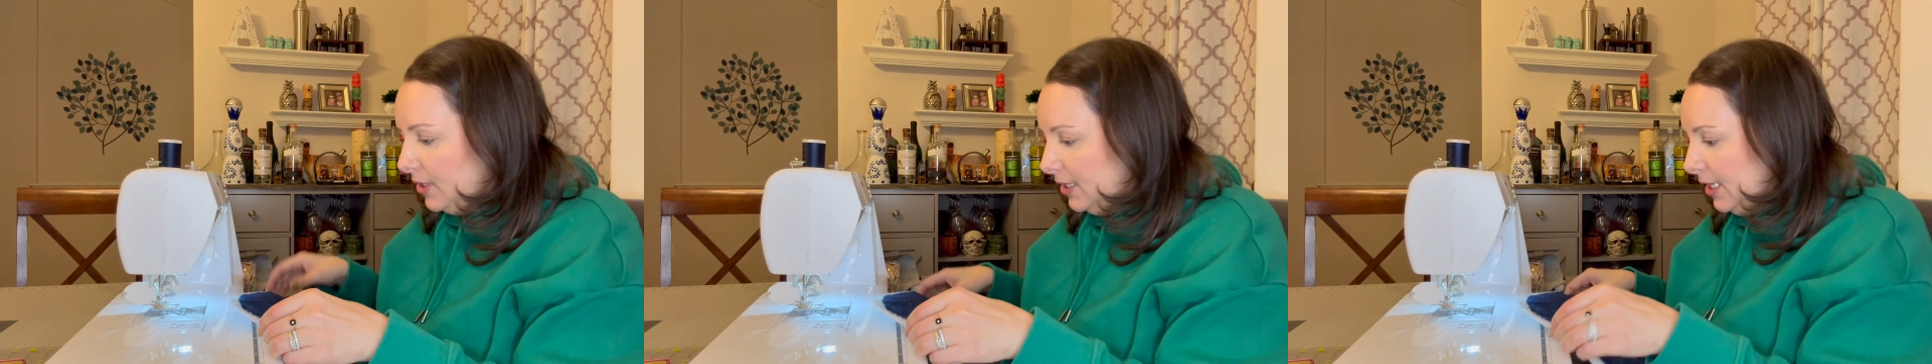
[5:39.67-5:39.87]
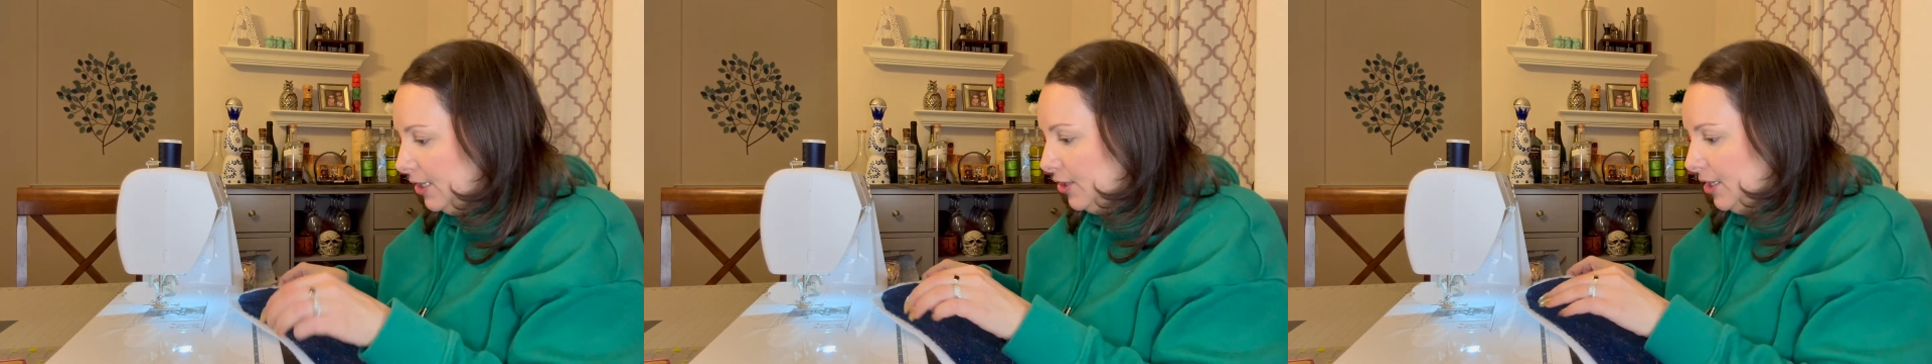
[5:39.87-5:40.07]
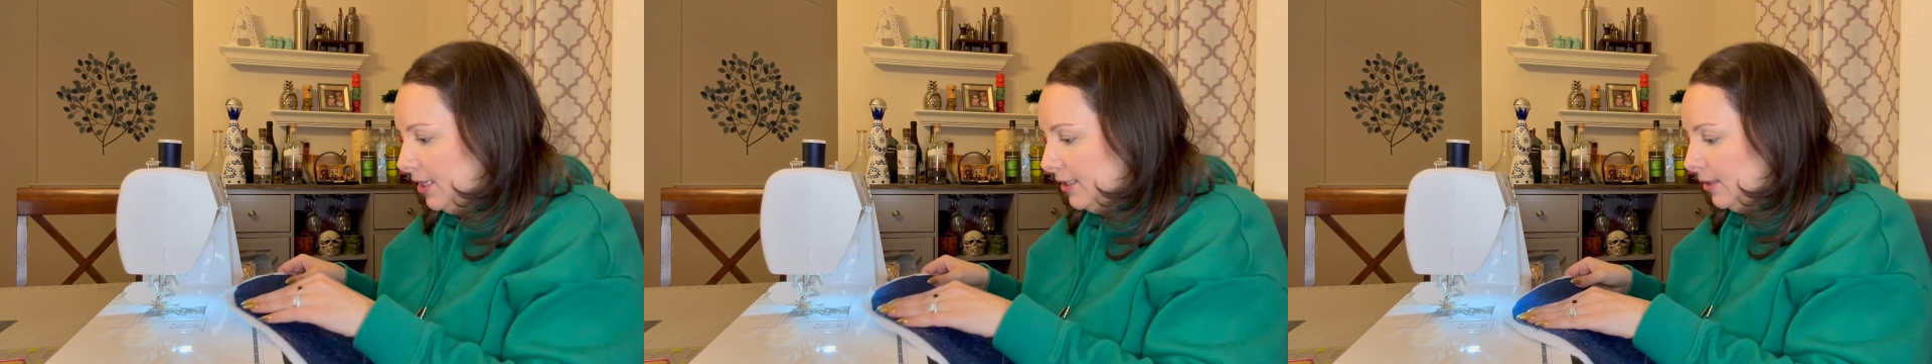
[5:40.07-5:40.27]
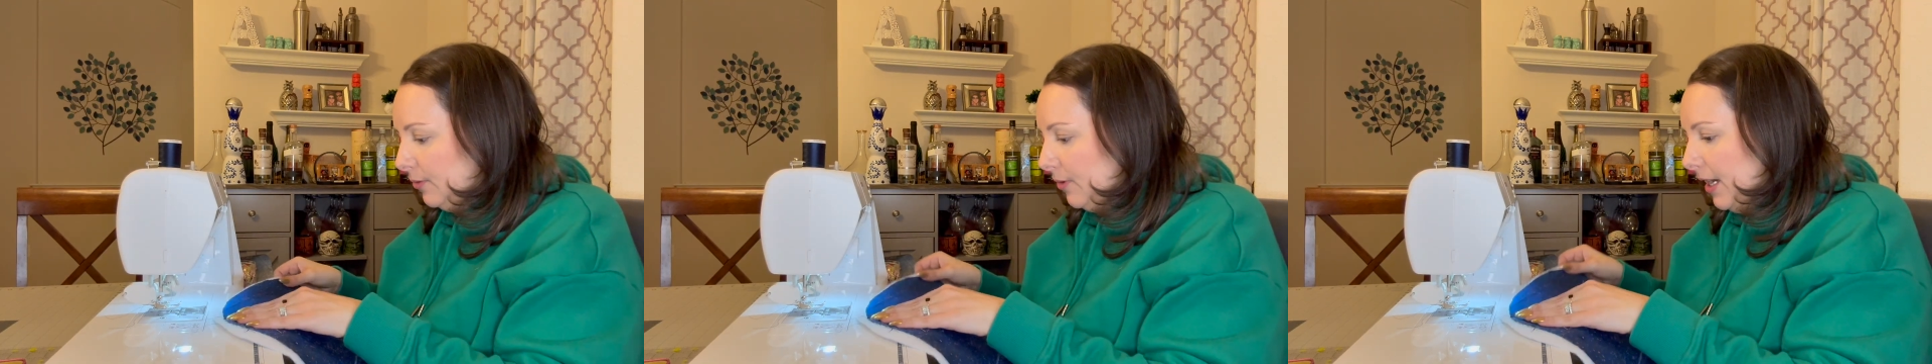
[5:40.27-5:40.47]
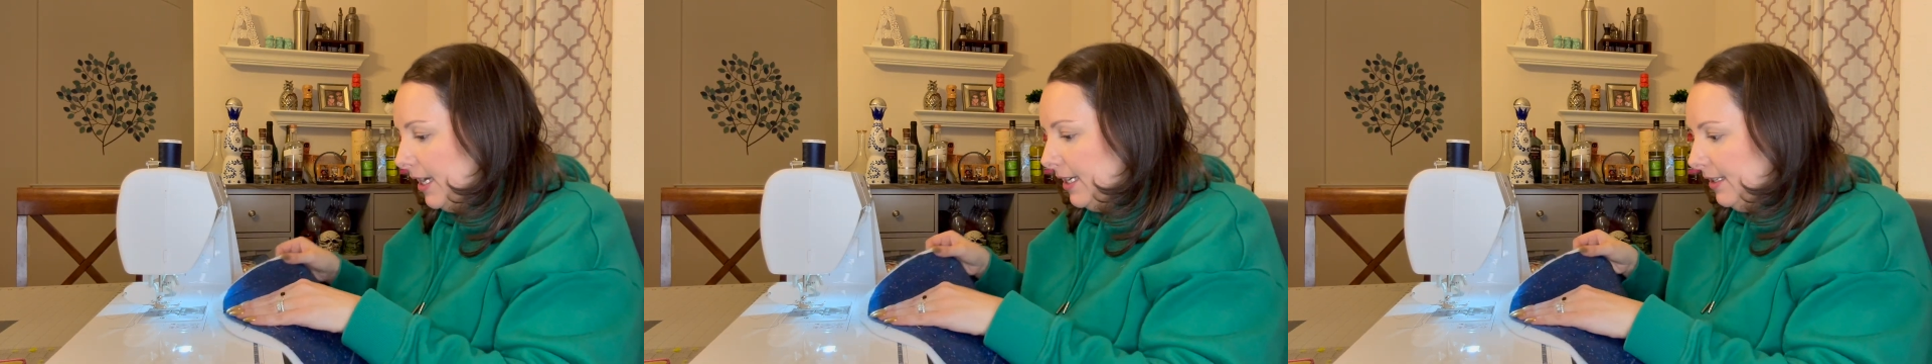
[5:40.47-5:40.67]

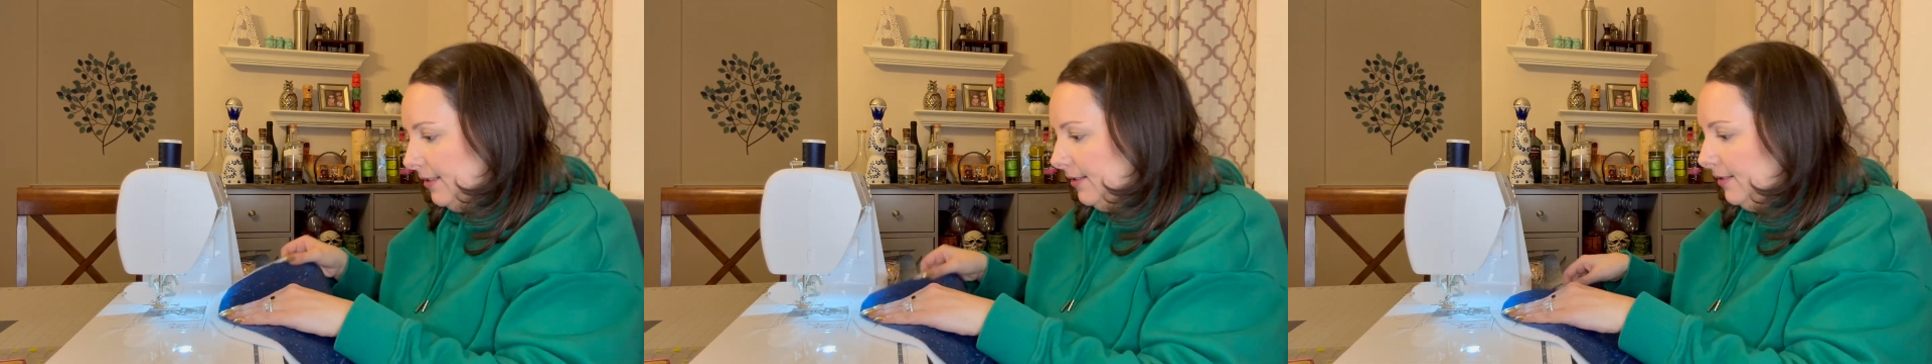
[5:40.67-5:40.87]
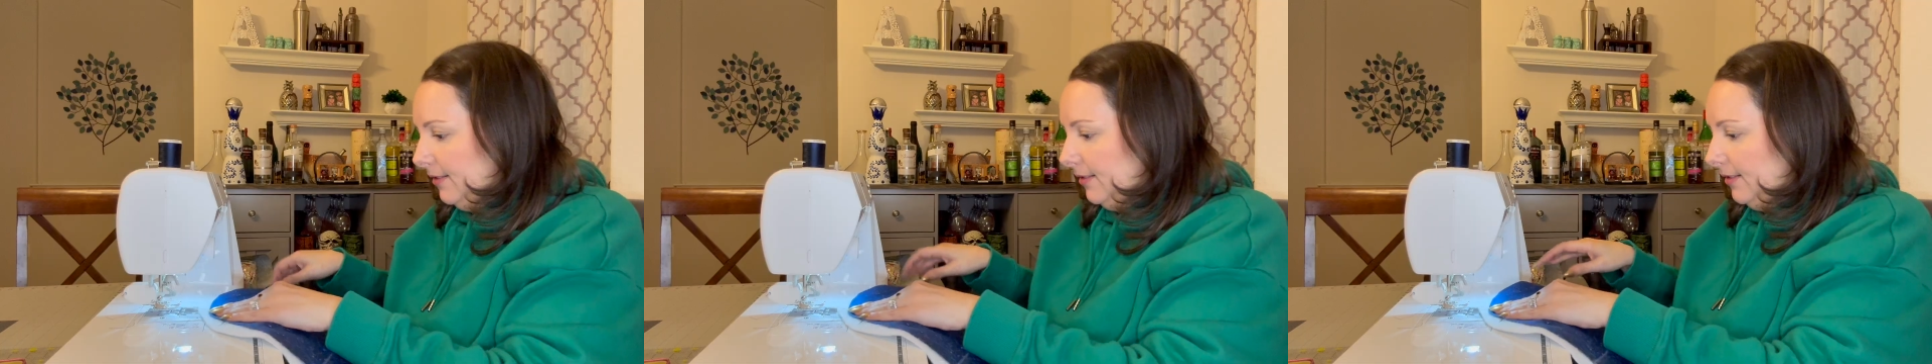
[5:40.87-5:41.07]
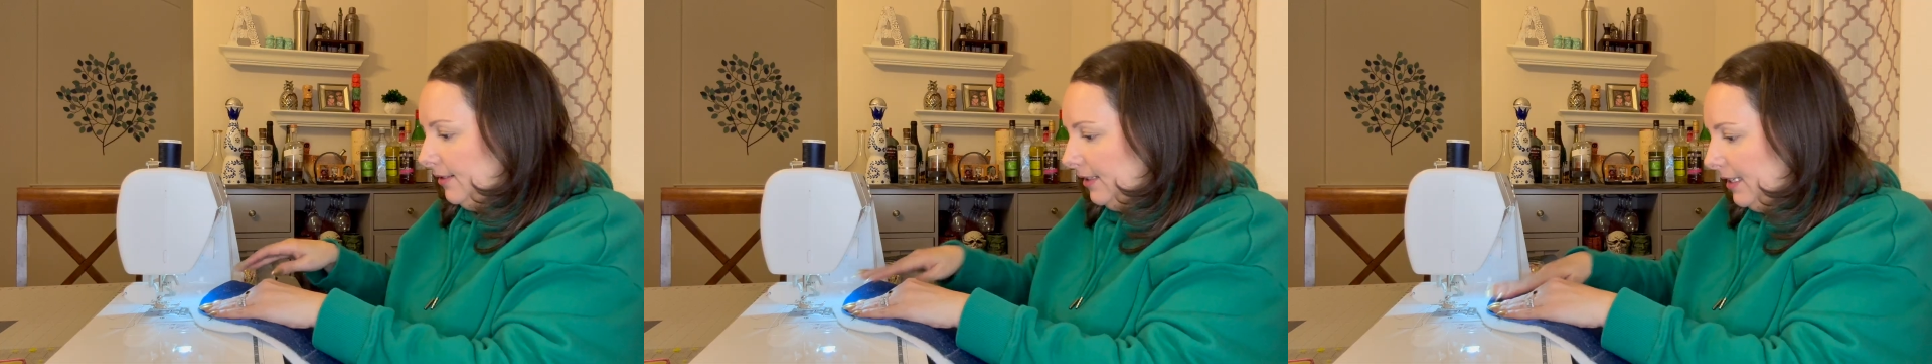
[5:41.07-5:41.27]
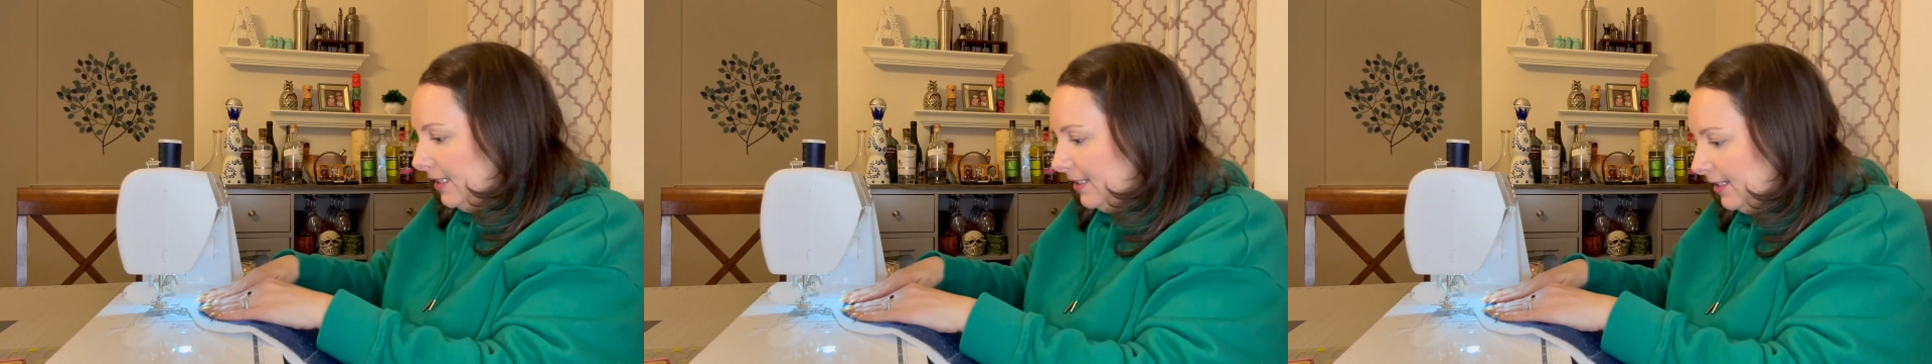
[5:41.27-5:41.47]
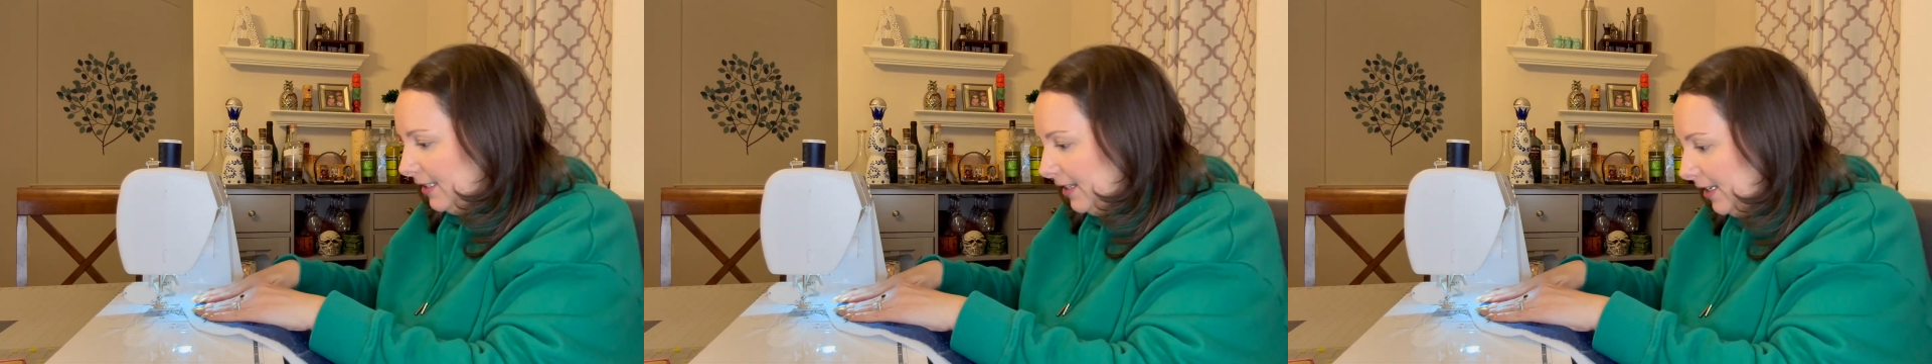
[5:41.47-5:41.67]
stitches, right?
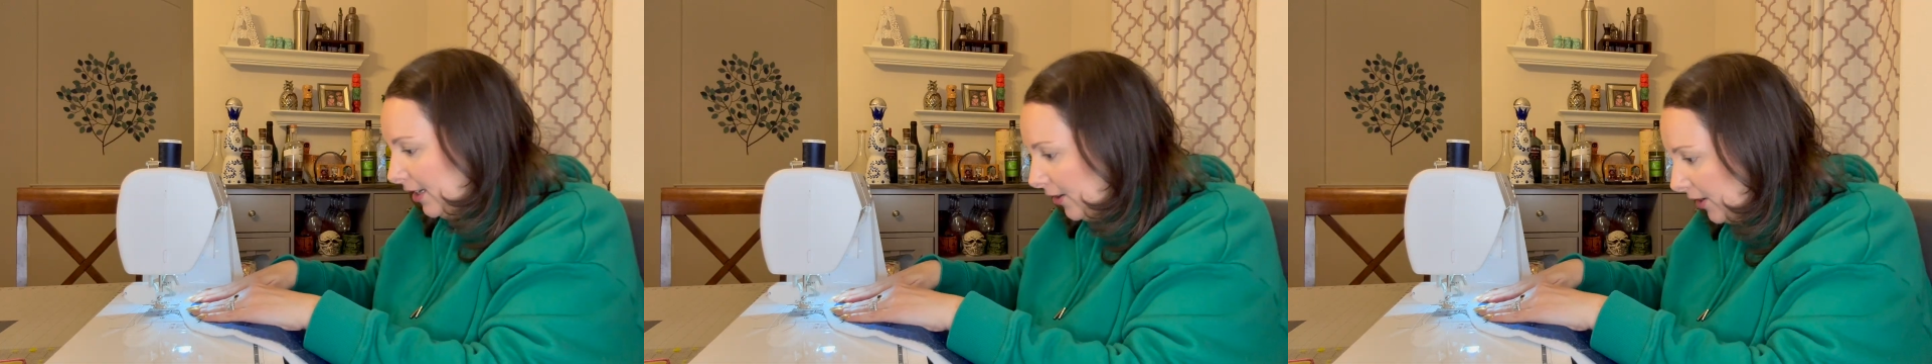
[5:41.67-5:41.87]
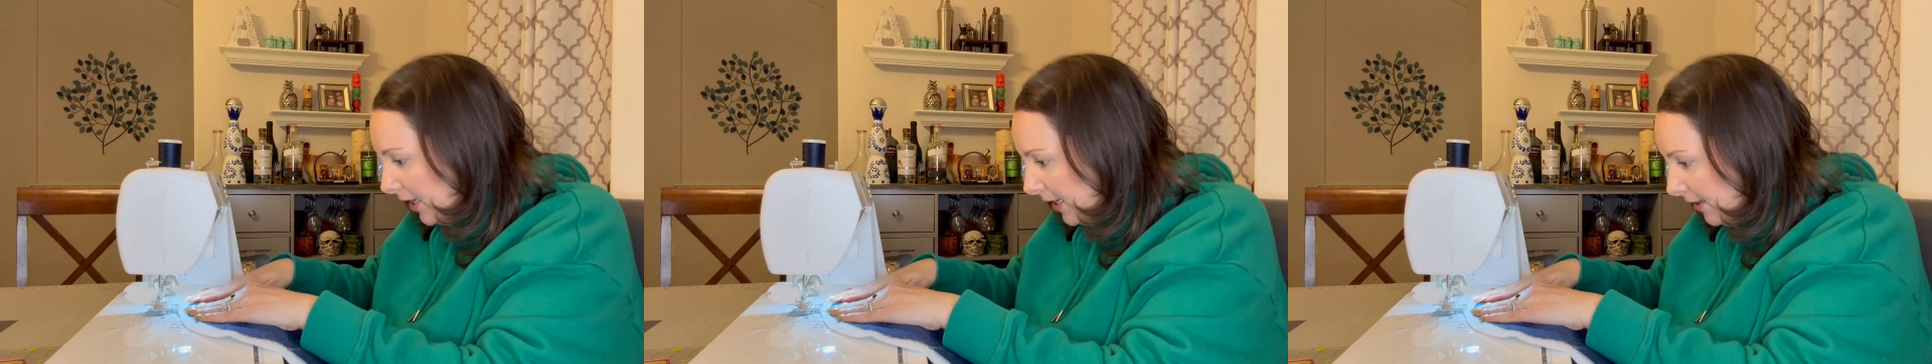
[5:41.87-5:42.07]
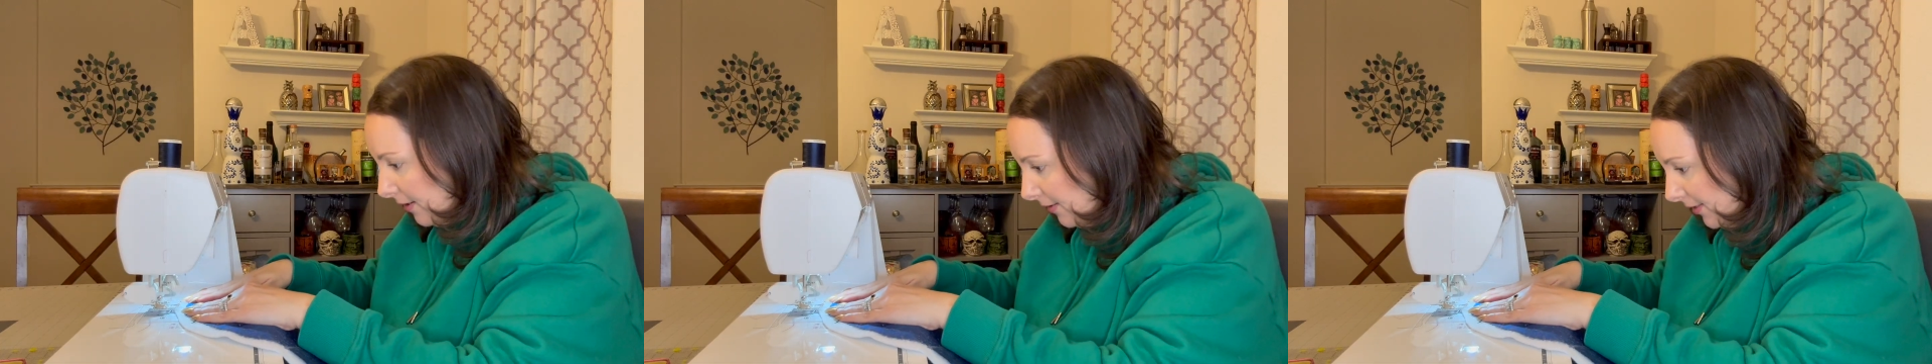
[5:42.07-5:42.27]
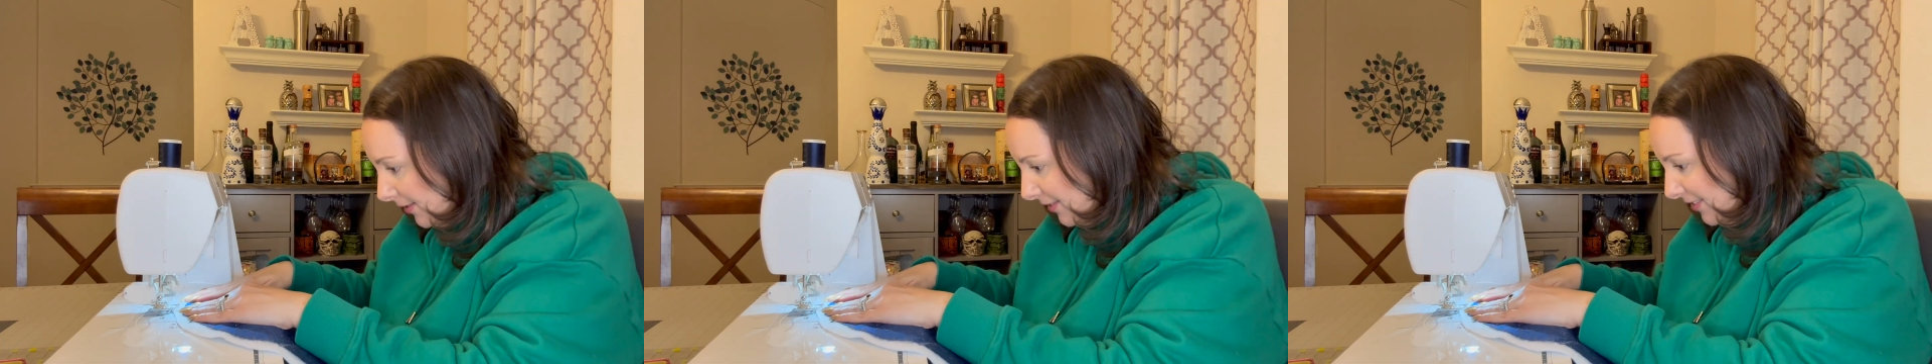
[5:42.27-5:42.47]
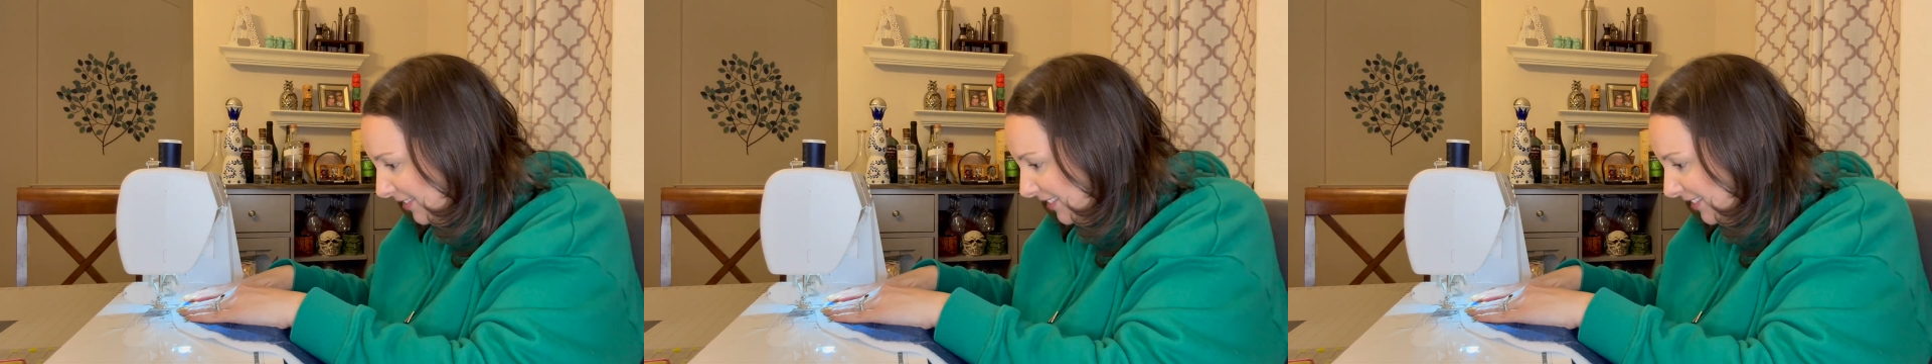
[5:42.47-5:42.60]
That's the theory.